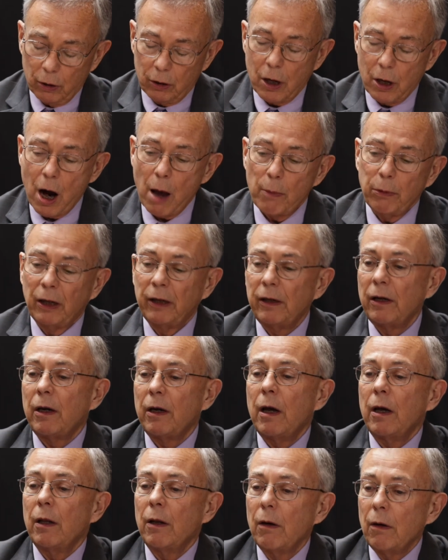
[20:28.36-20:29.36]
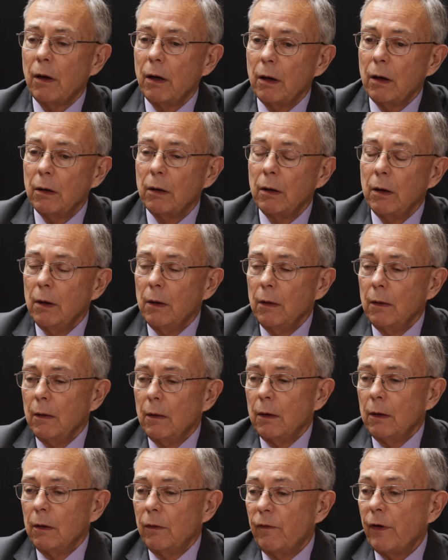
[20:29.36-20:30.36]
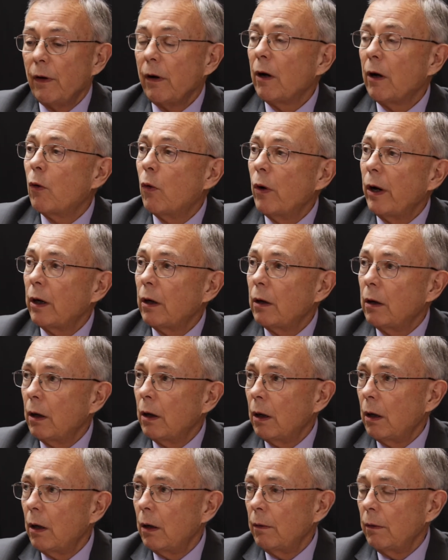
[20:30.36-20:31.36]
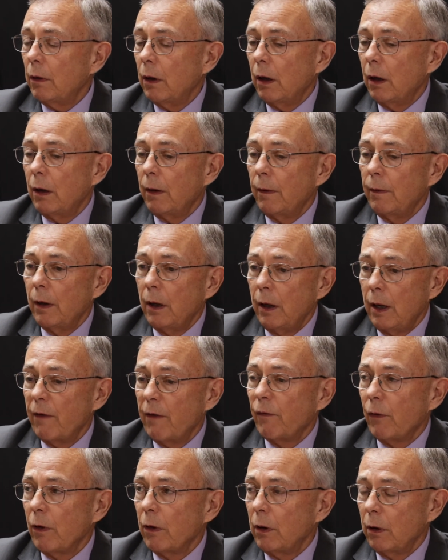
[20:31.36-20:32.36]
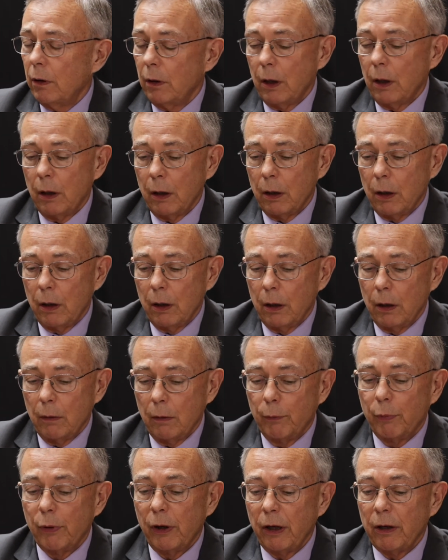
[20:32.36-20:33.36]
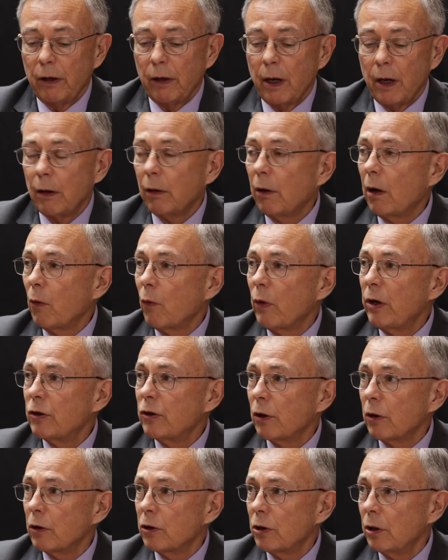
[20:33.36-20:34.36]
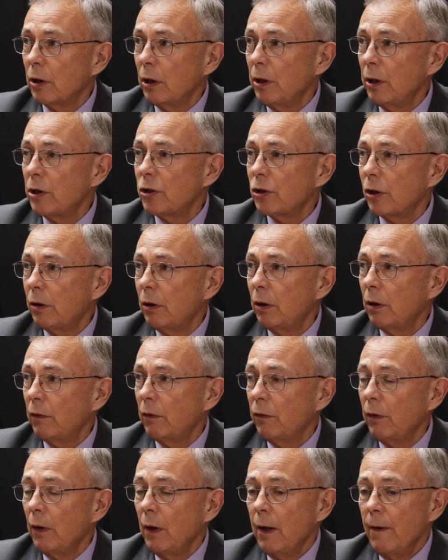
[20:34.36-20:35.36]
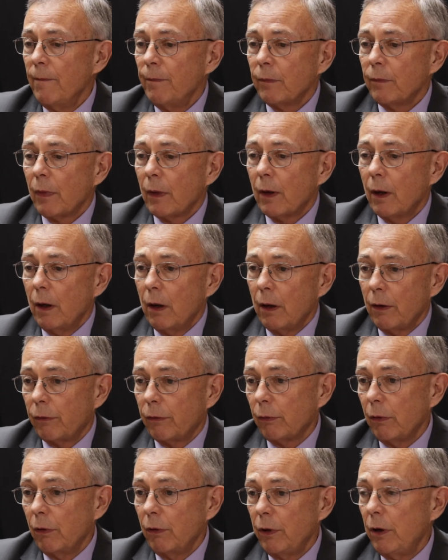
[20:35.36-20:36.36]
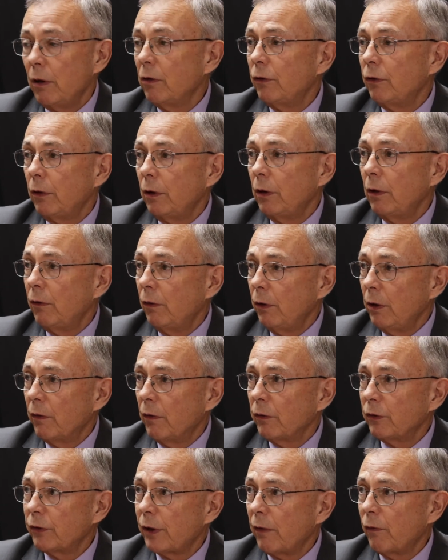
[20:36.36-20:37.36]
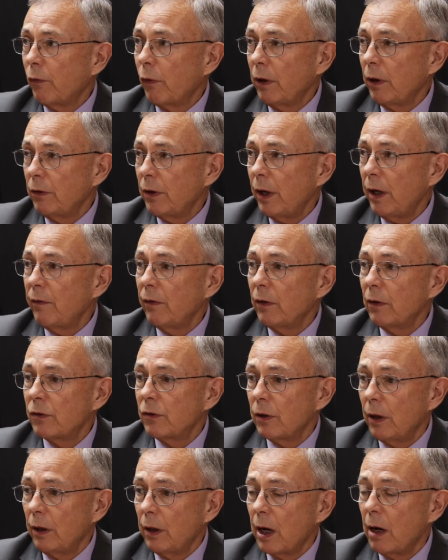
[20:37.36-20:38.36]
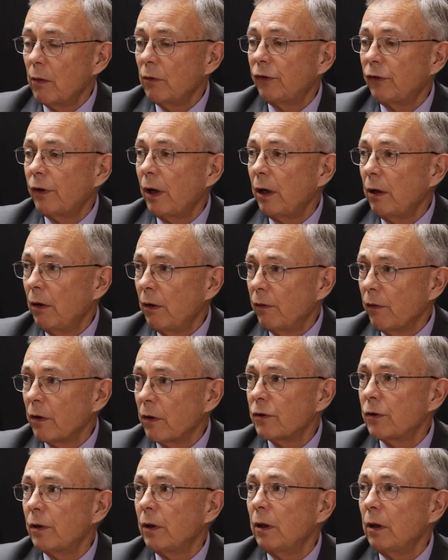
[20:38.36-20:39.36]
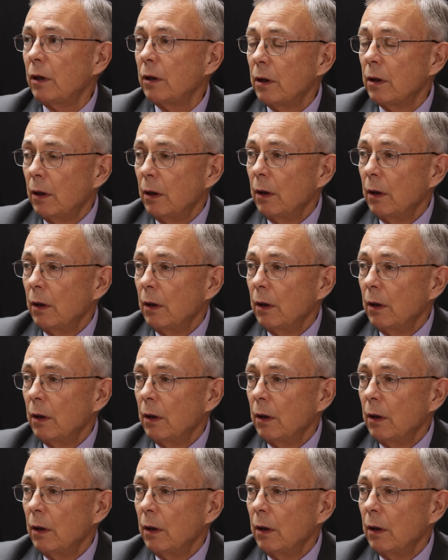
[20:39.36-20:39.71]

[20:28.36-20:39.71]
cobbling together a very quick effort, putting together a research initiative through University of California, Davis, and Iowa State University